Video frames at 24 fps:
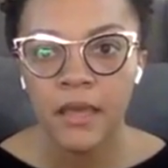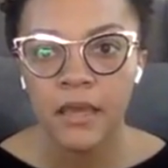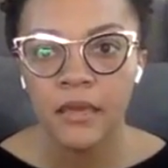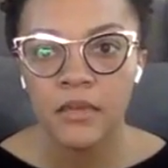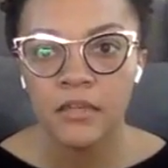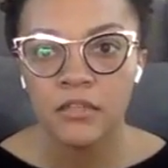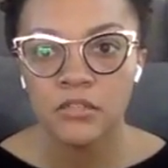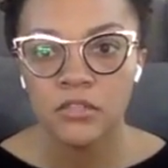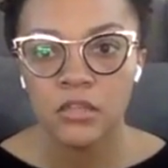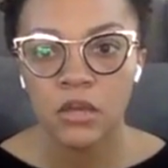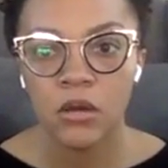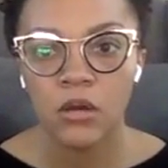
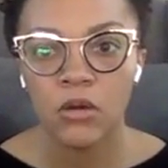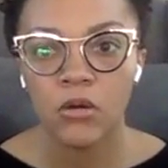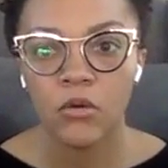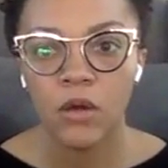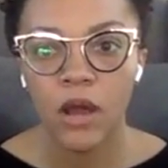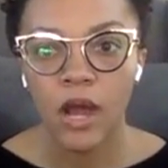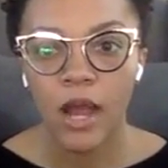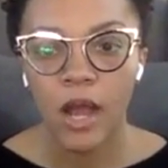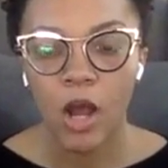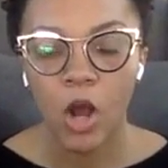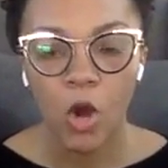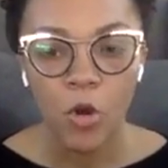So
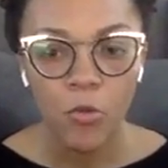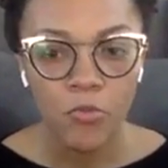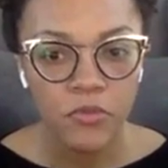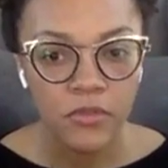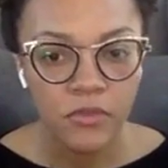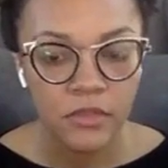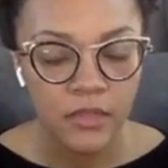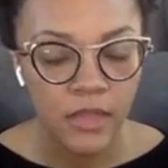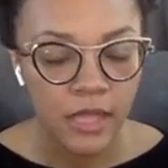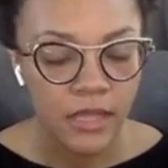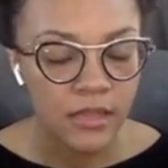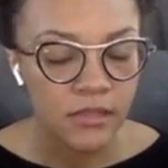I
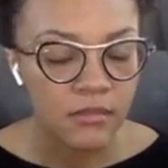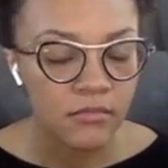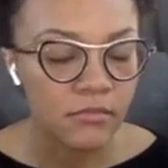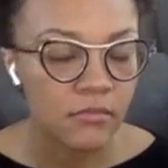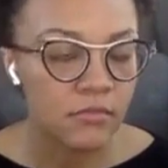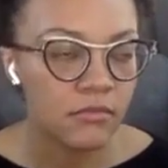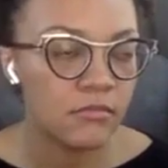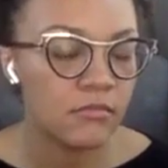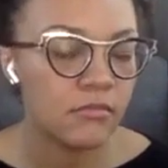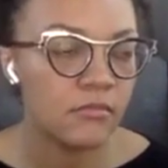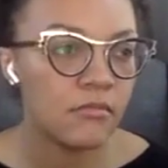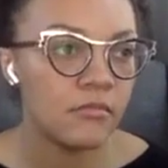hope like
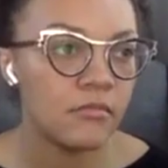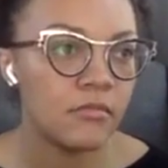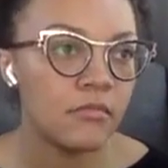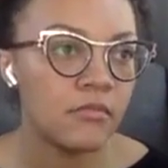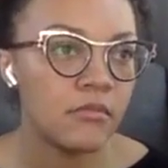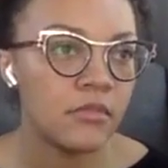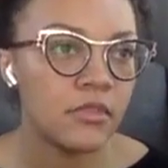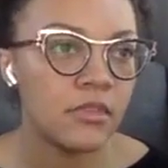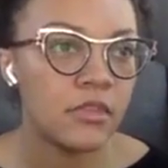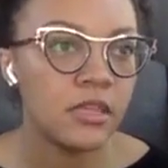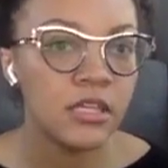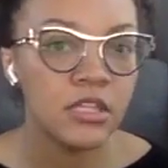
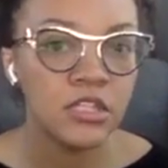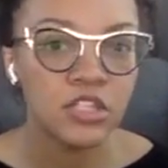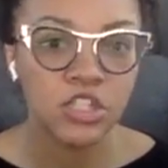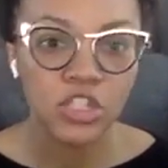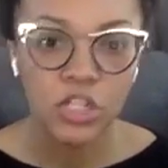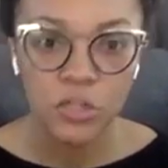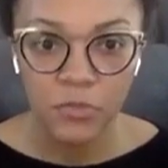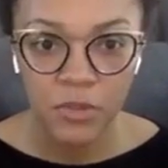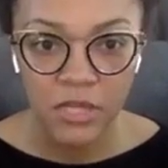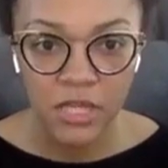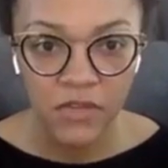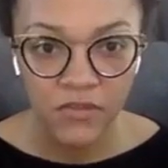this
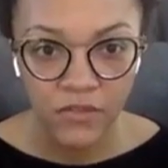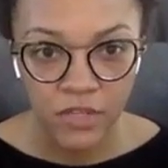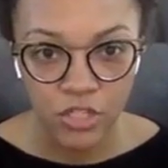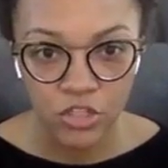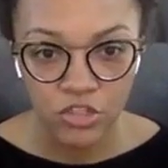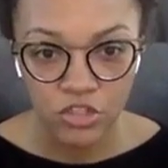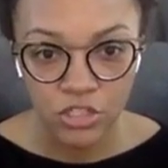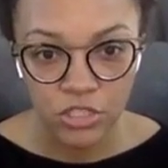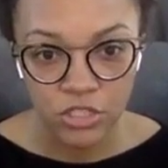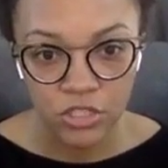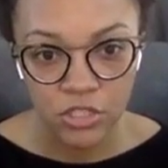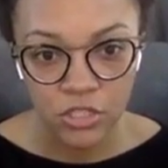should be of
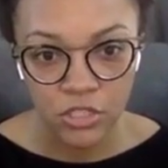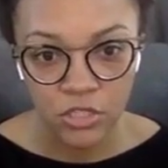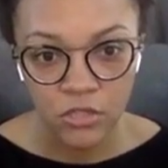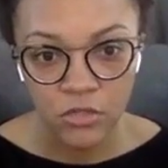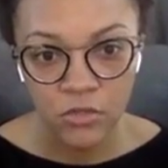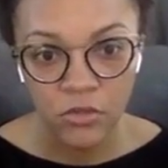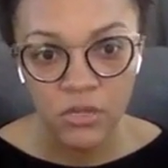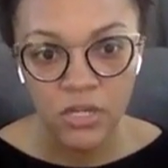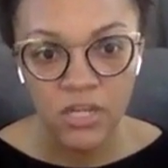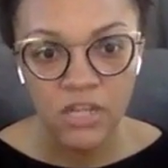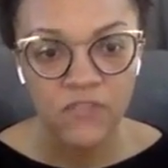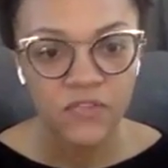interest to
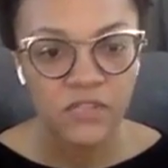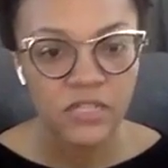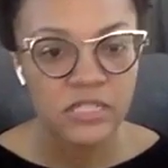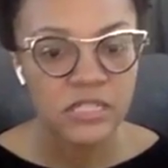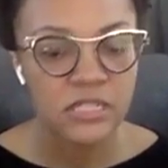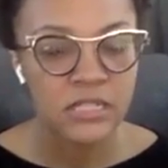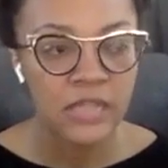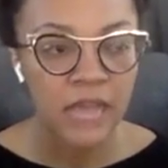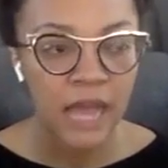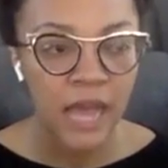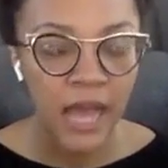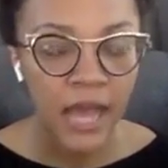you. If it's
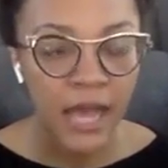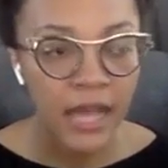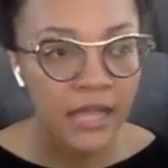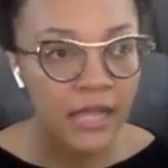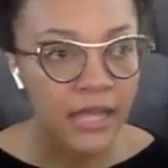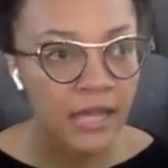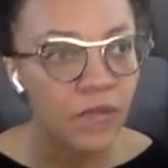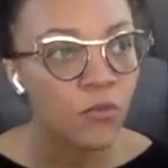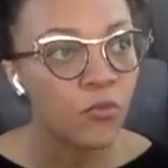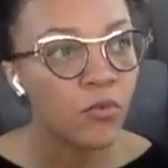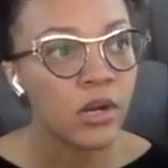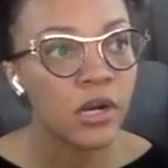not,
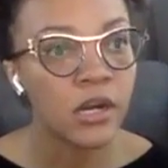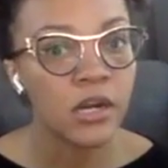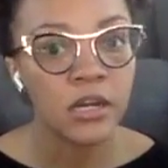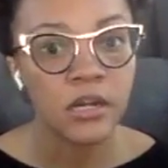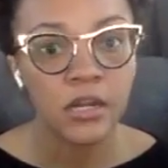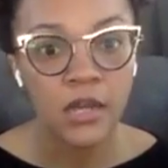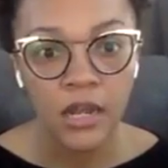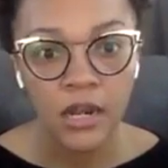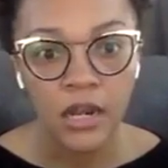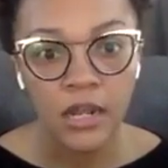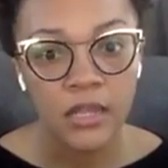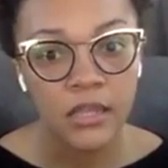like we're
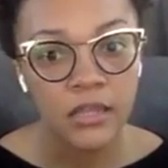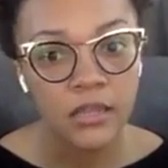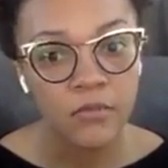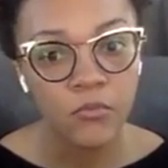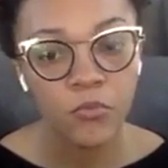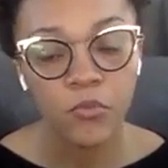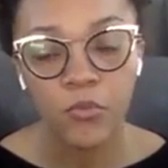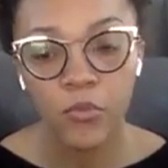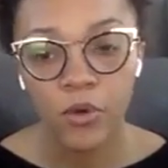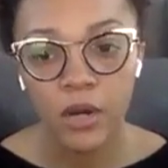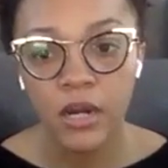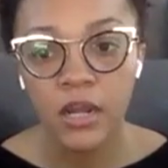
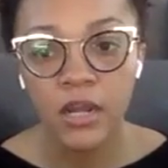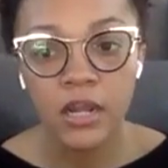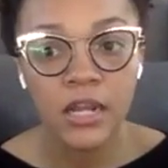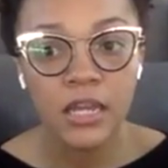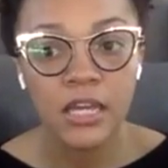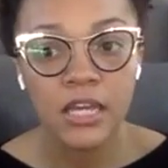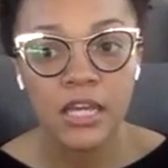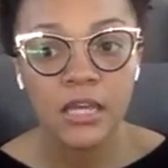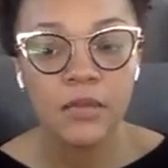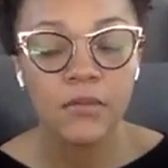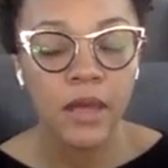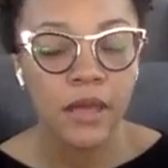gonna
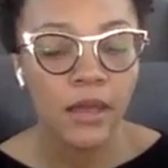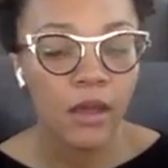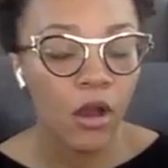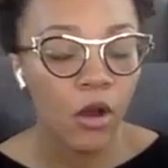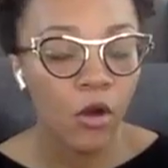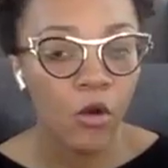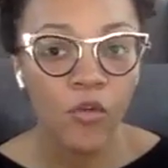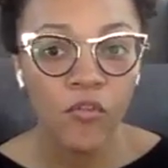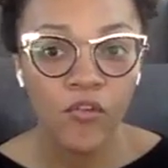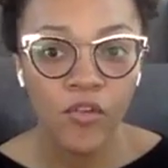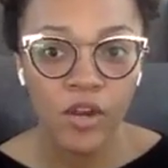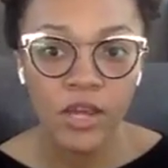keep like
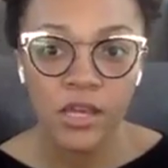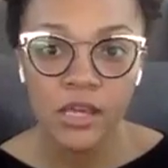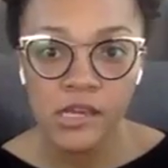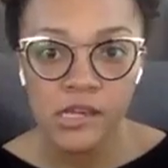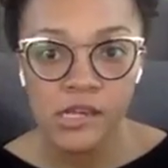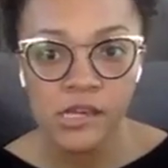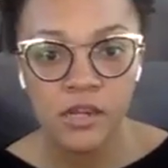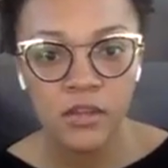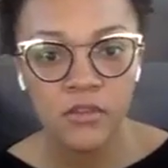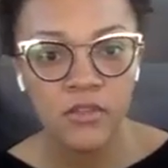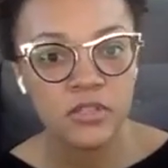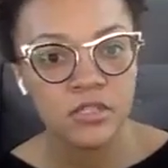over
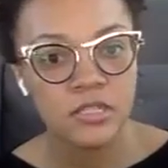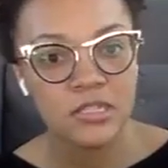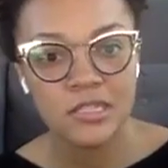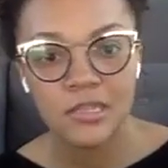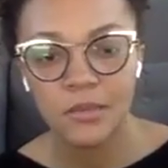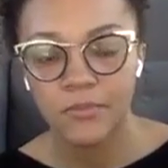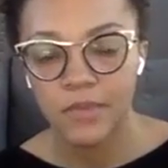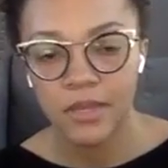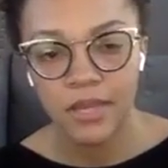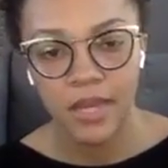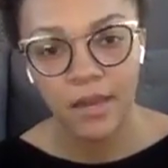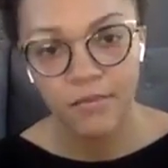here. This is
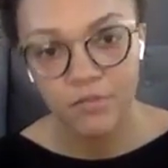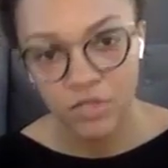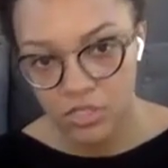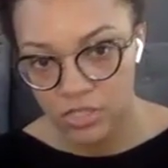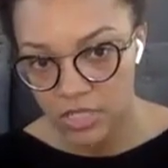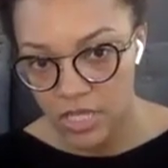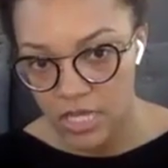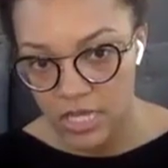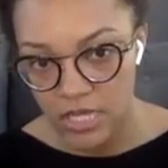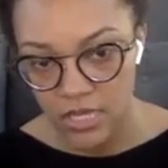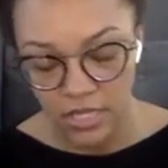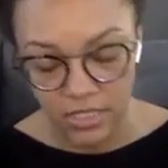something I'm just
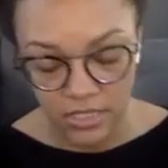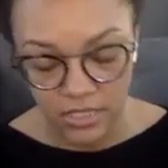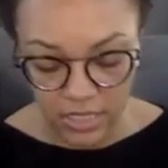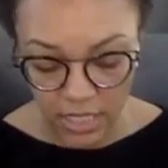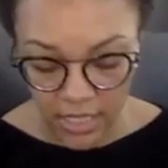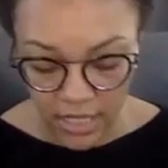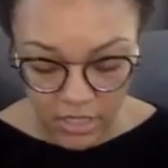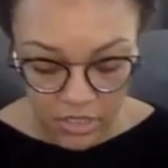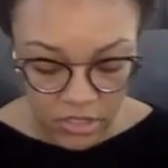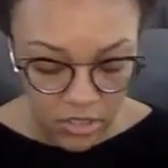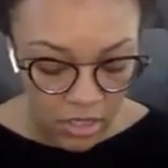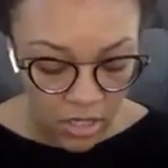taking a
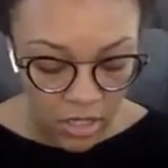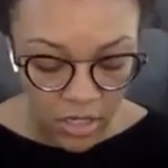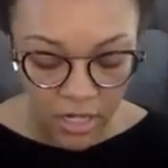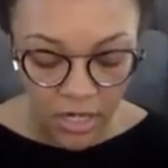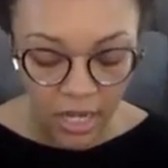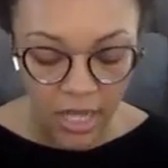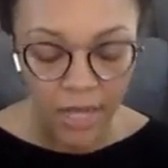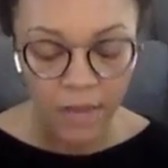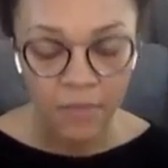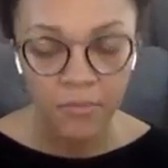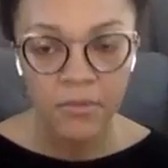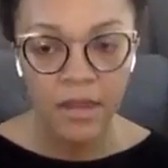stance on.
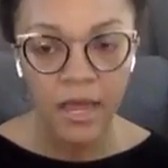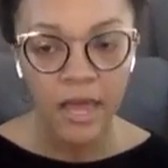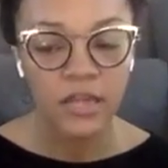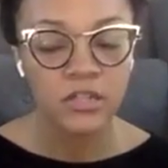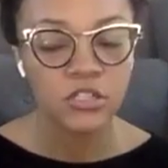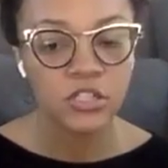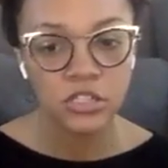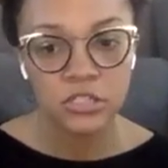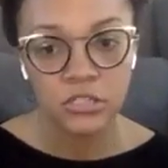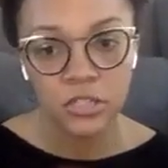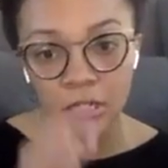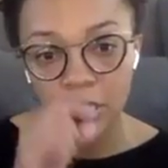I'm not
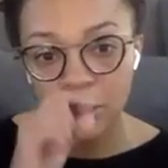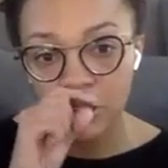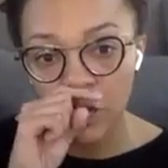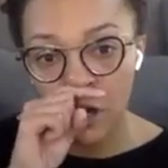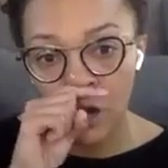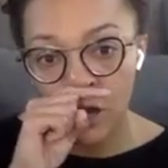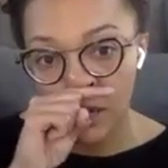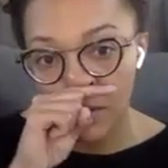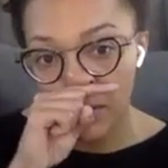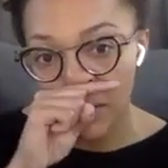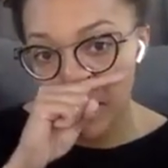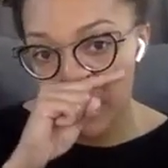just gonna
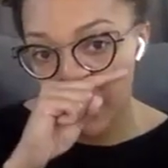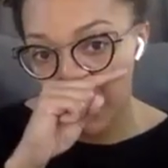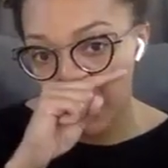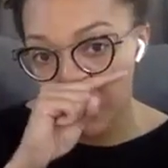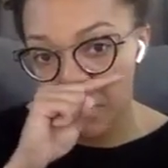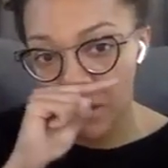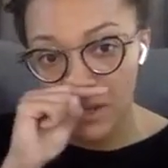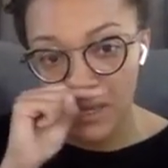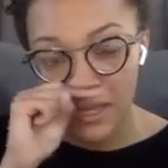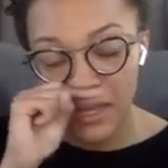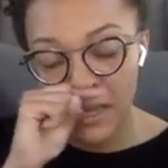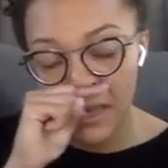talk
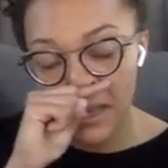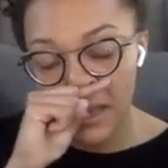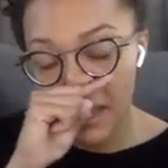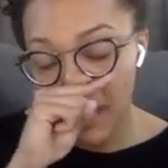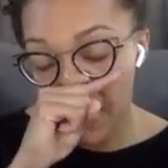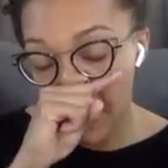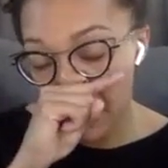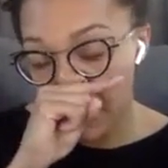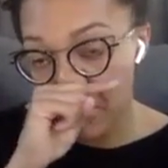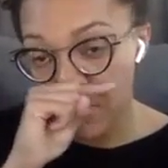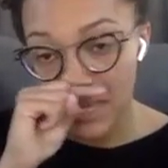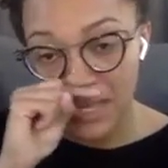about
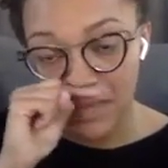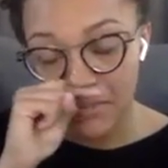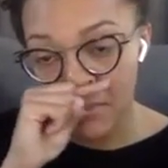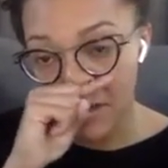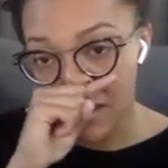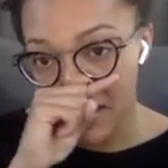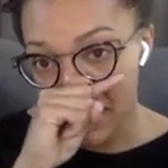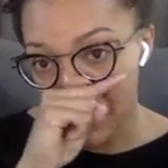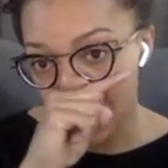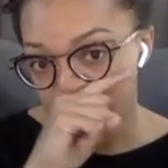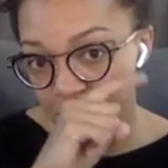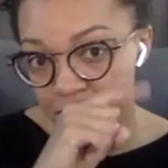how to make
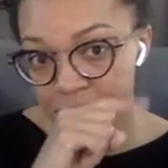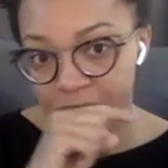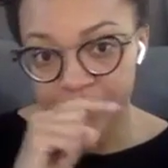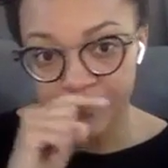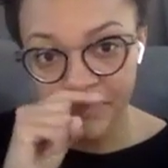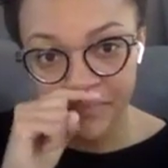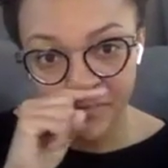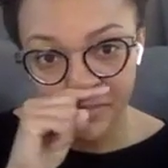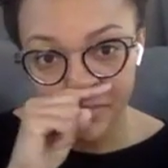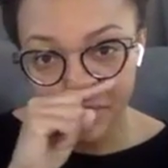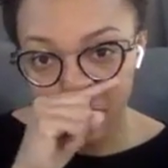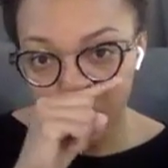money.
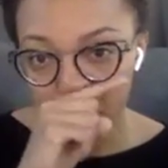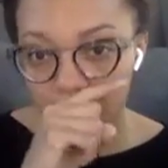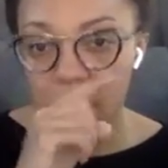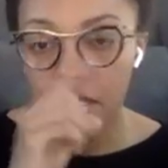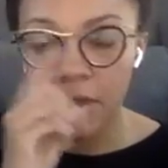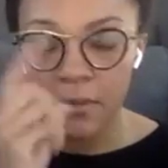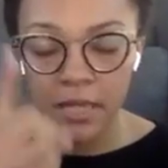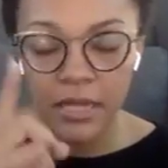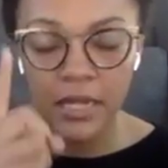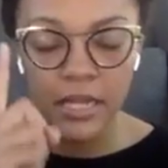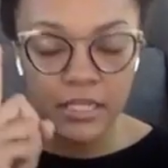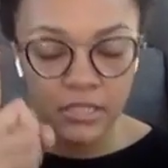
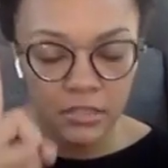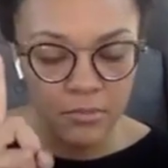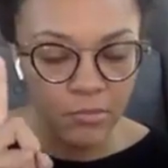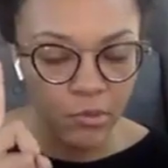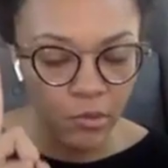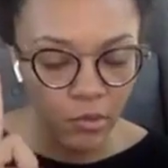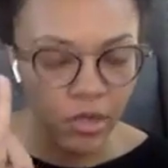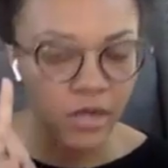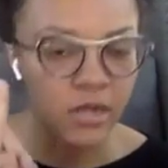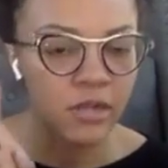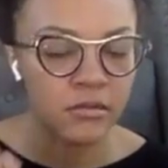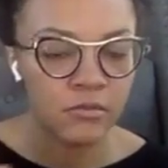It is
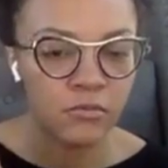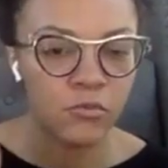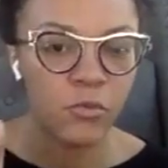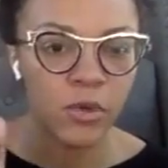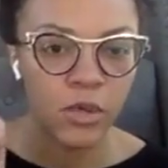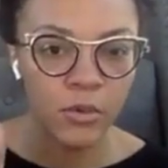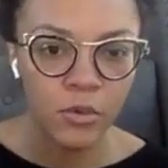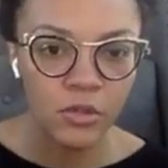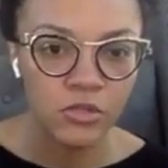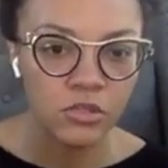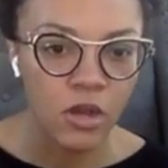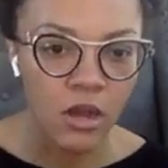important. We
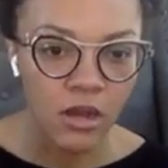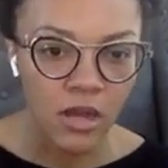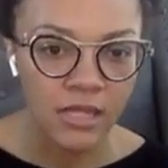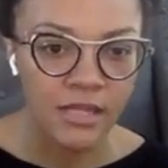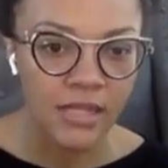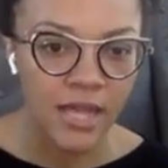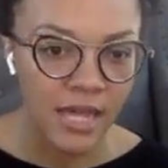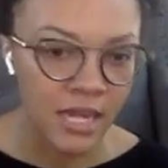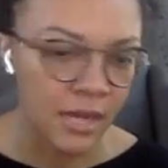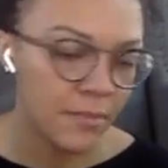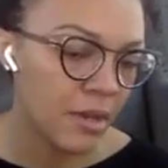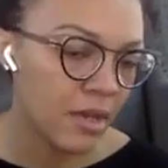will talk a
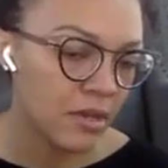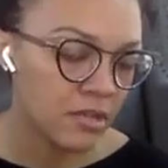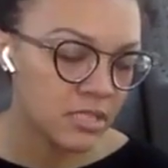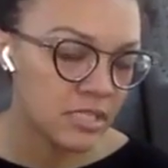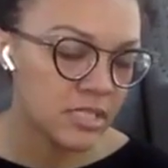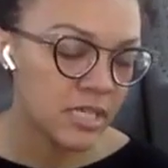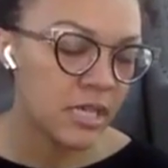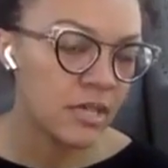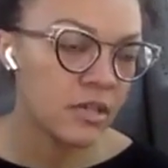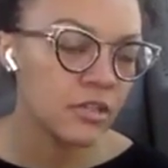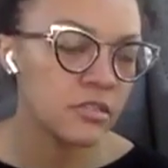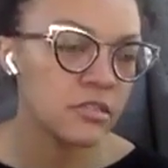lot about
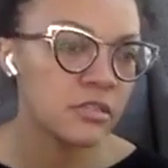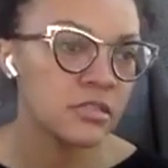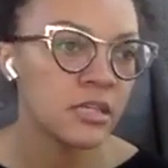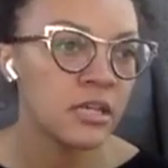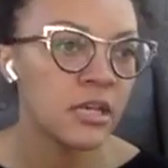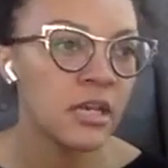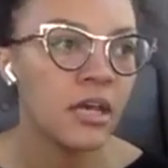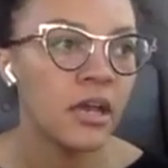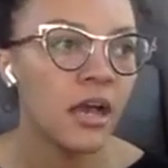sales.